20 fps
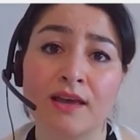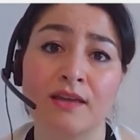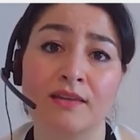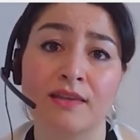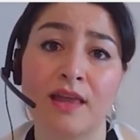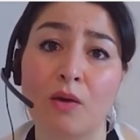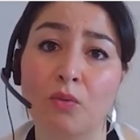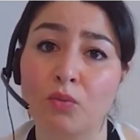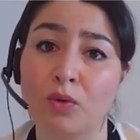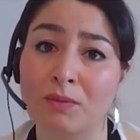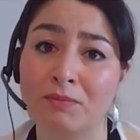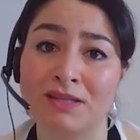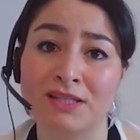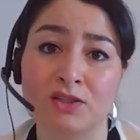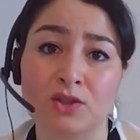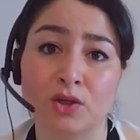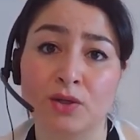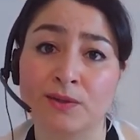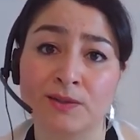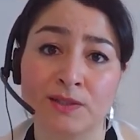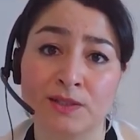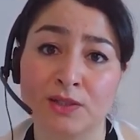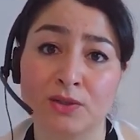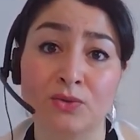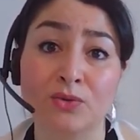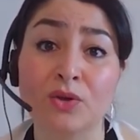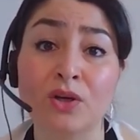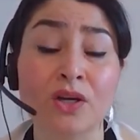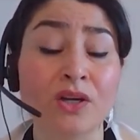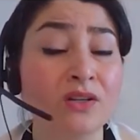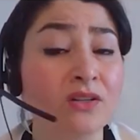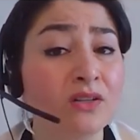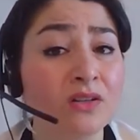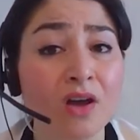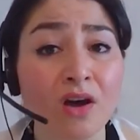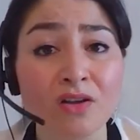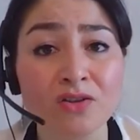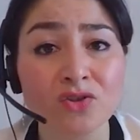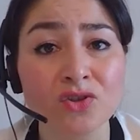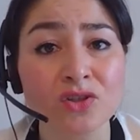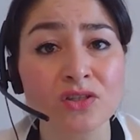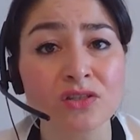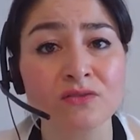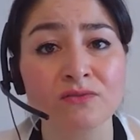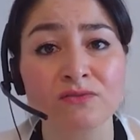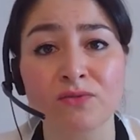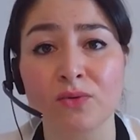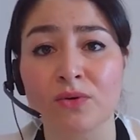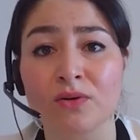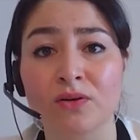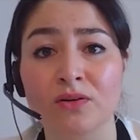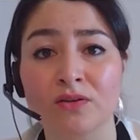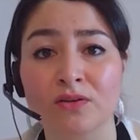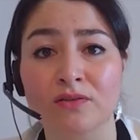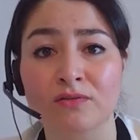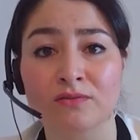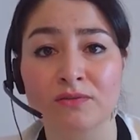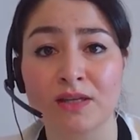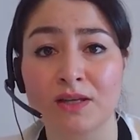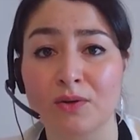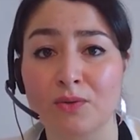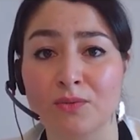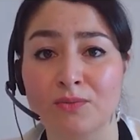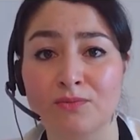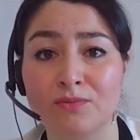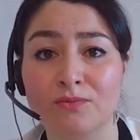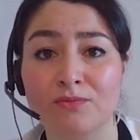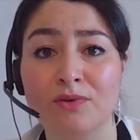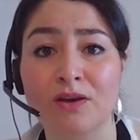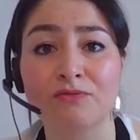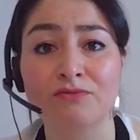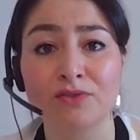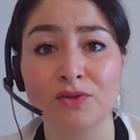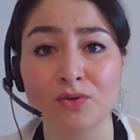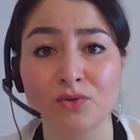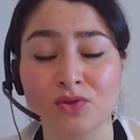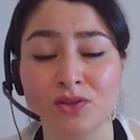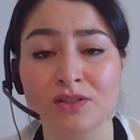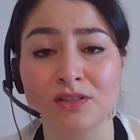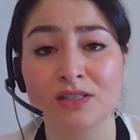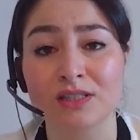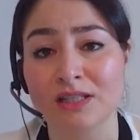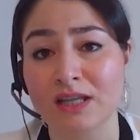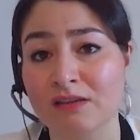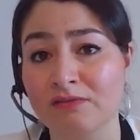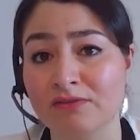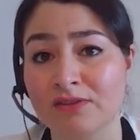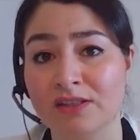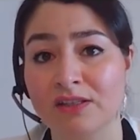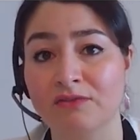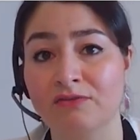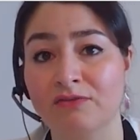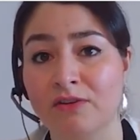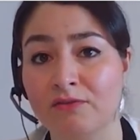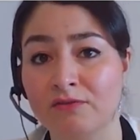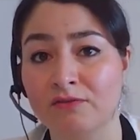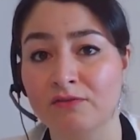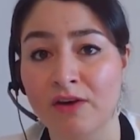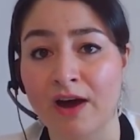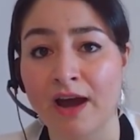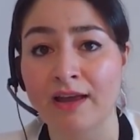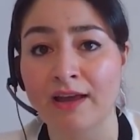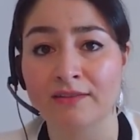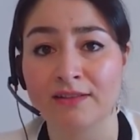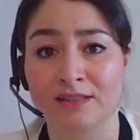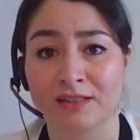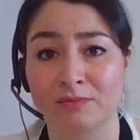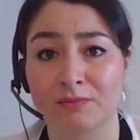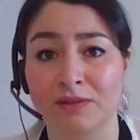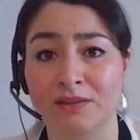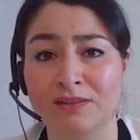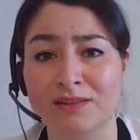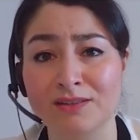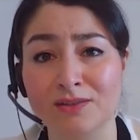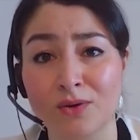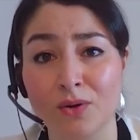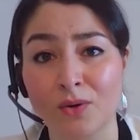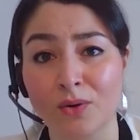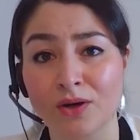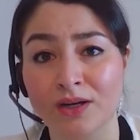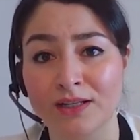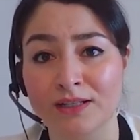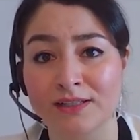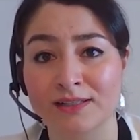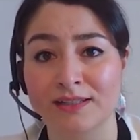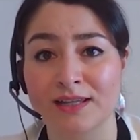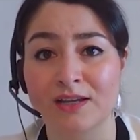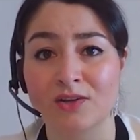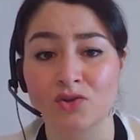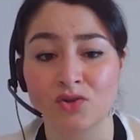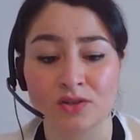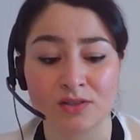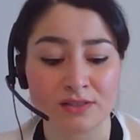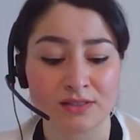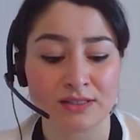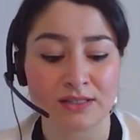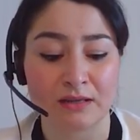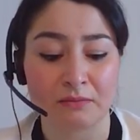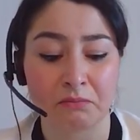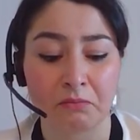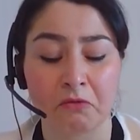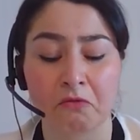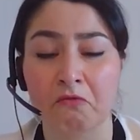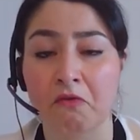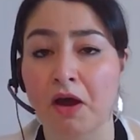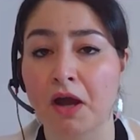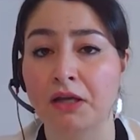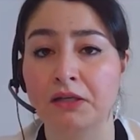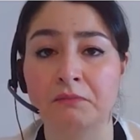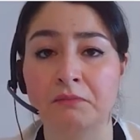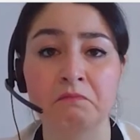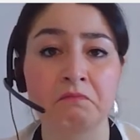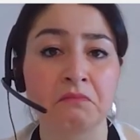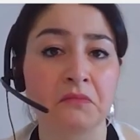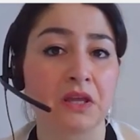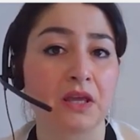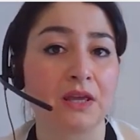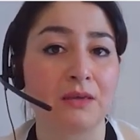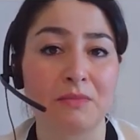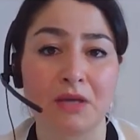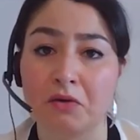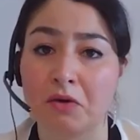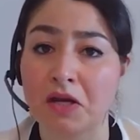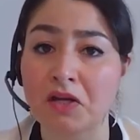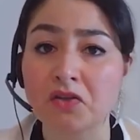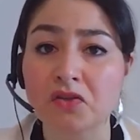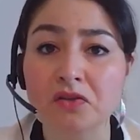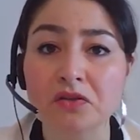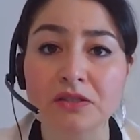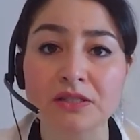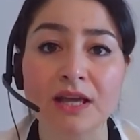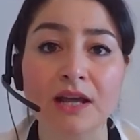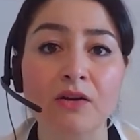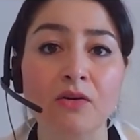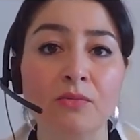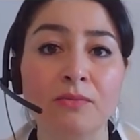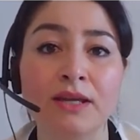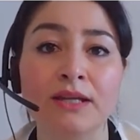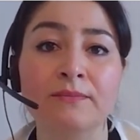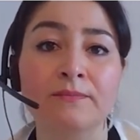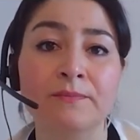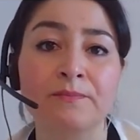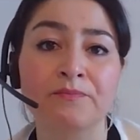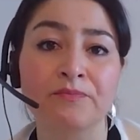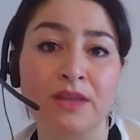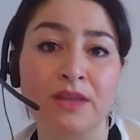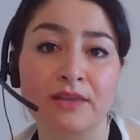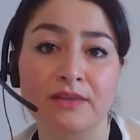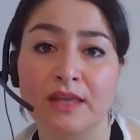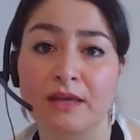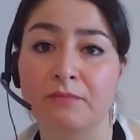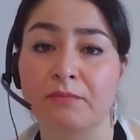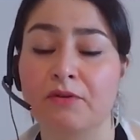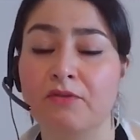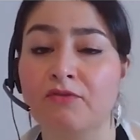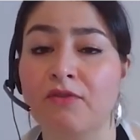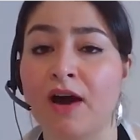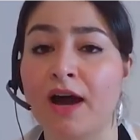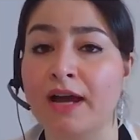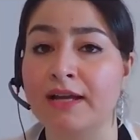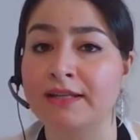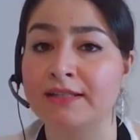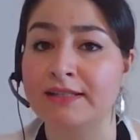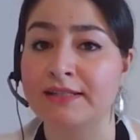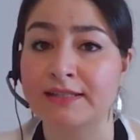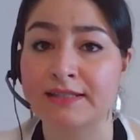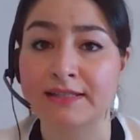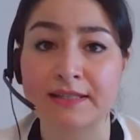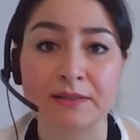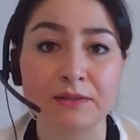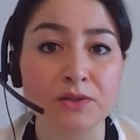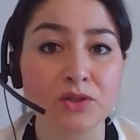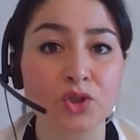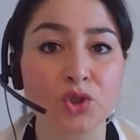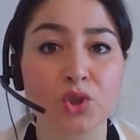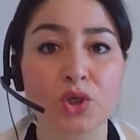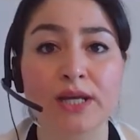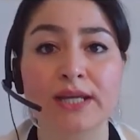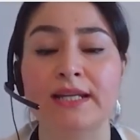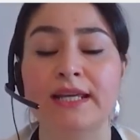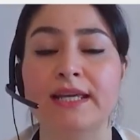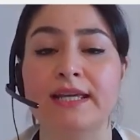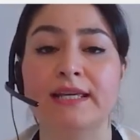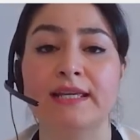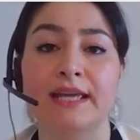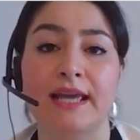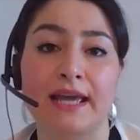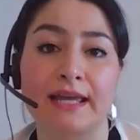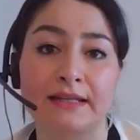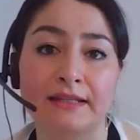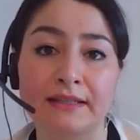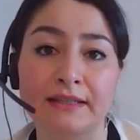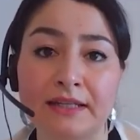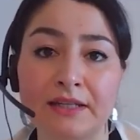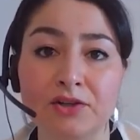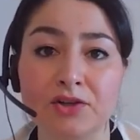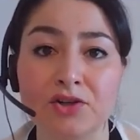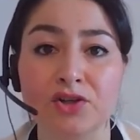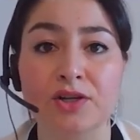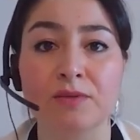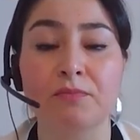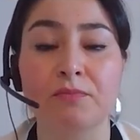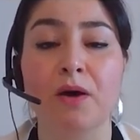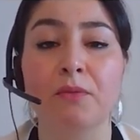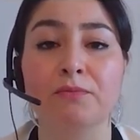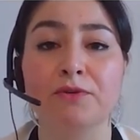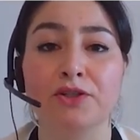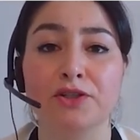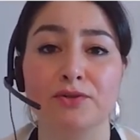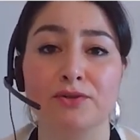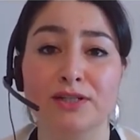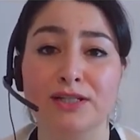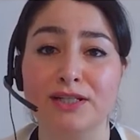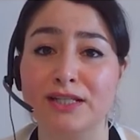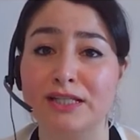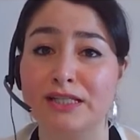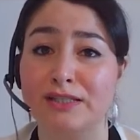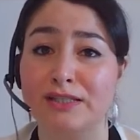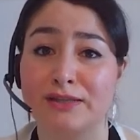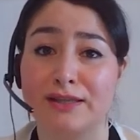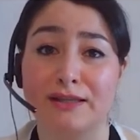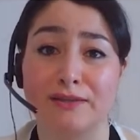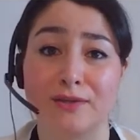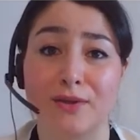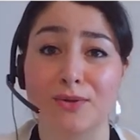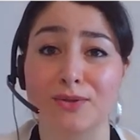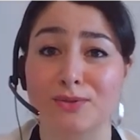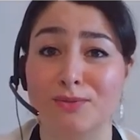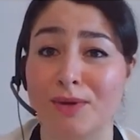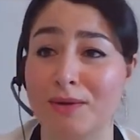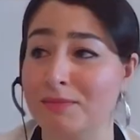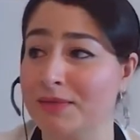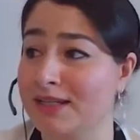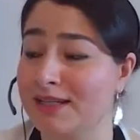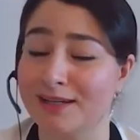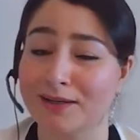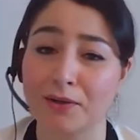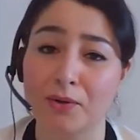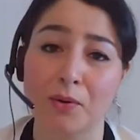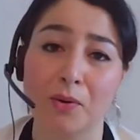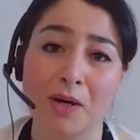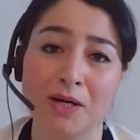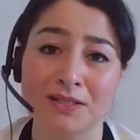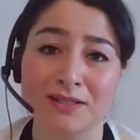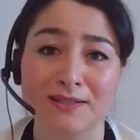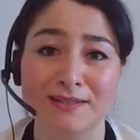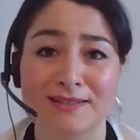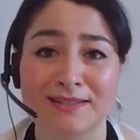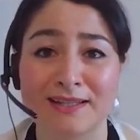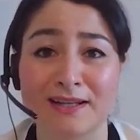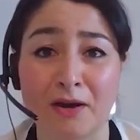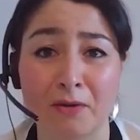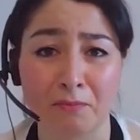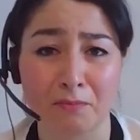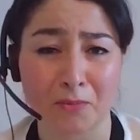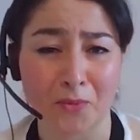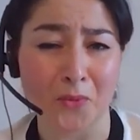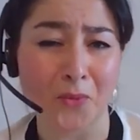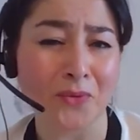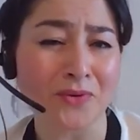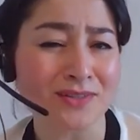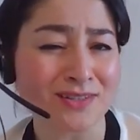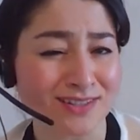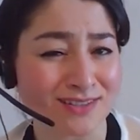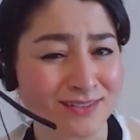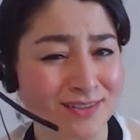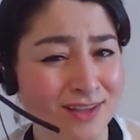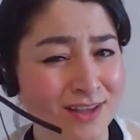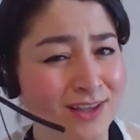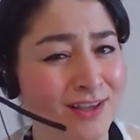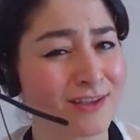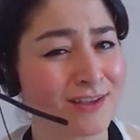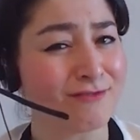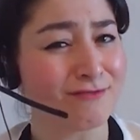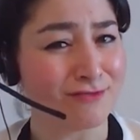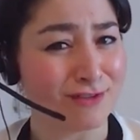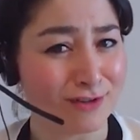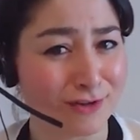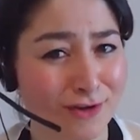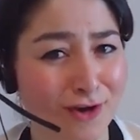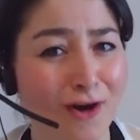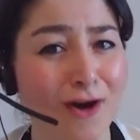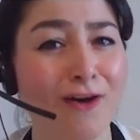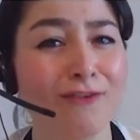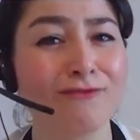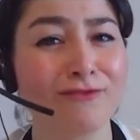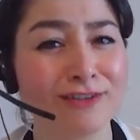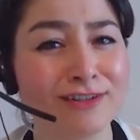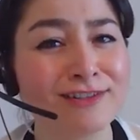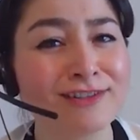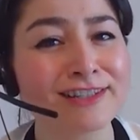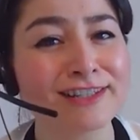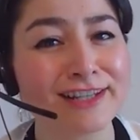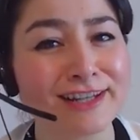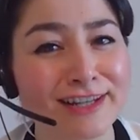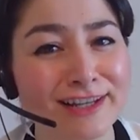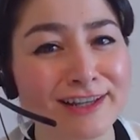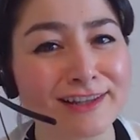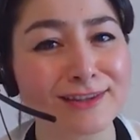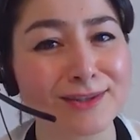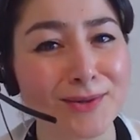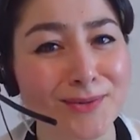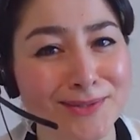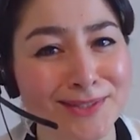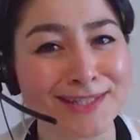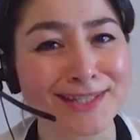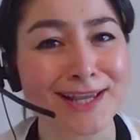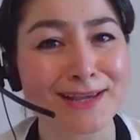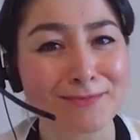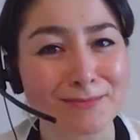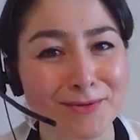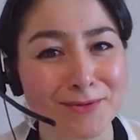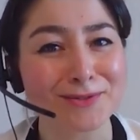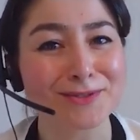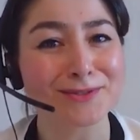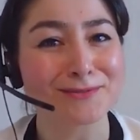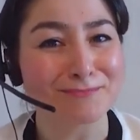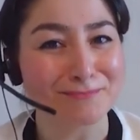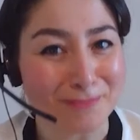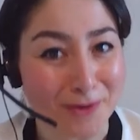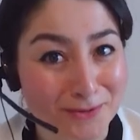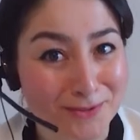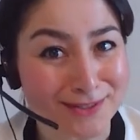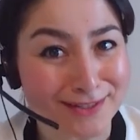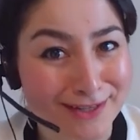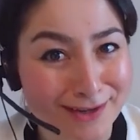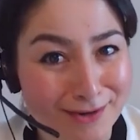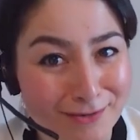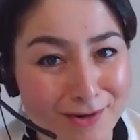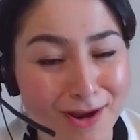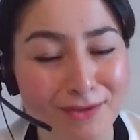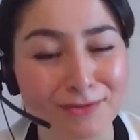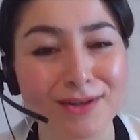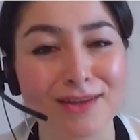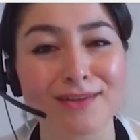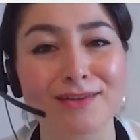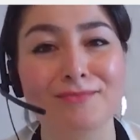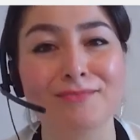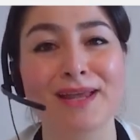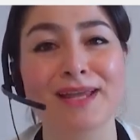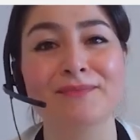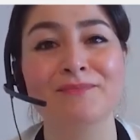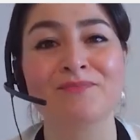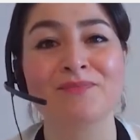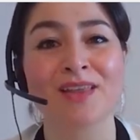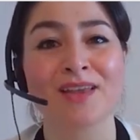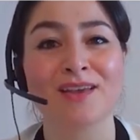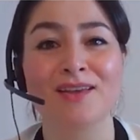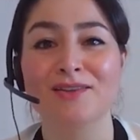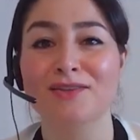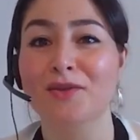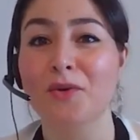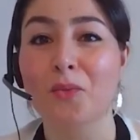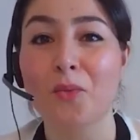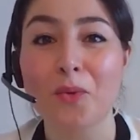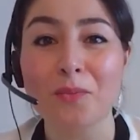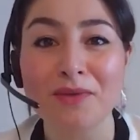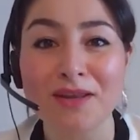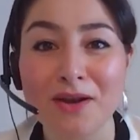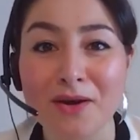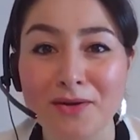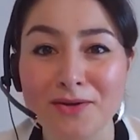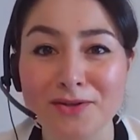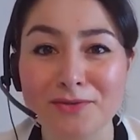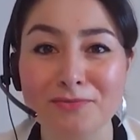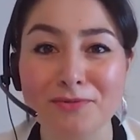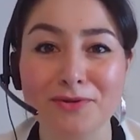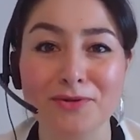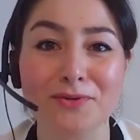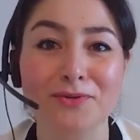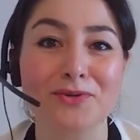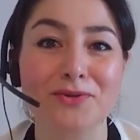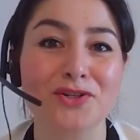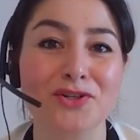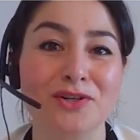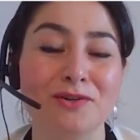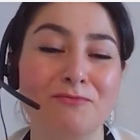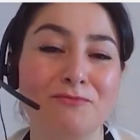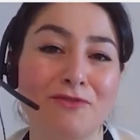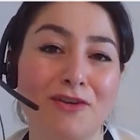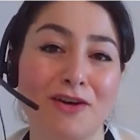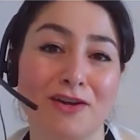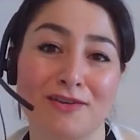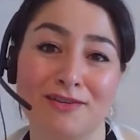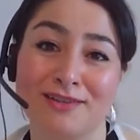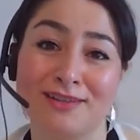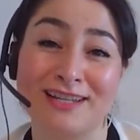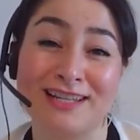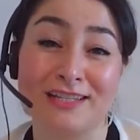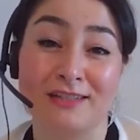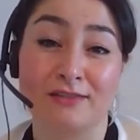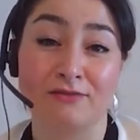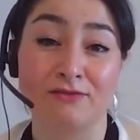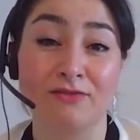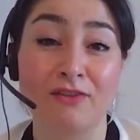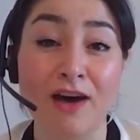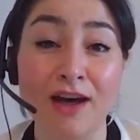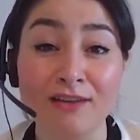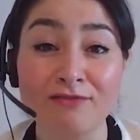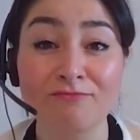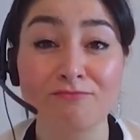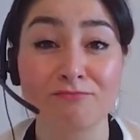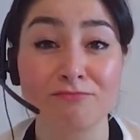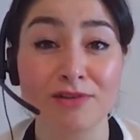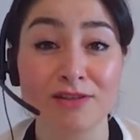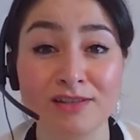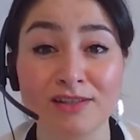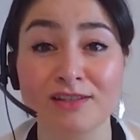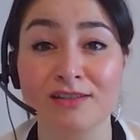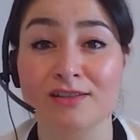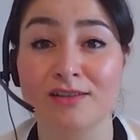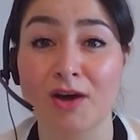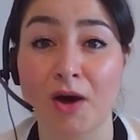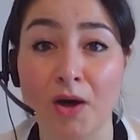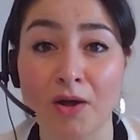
that women turn to not just for you know refuge and safety from violence but these are organizations that provide immigration settlement. They provide skills training and leadership opportunities so that those women can go on to sit on boards and feel confident sitting at those tables, mostly around other men. The Woman Entrepreneurship Fund is $5 billion.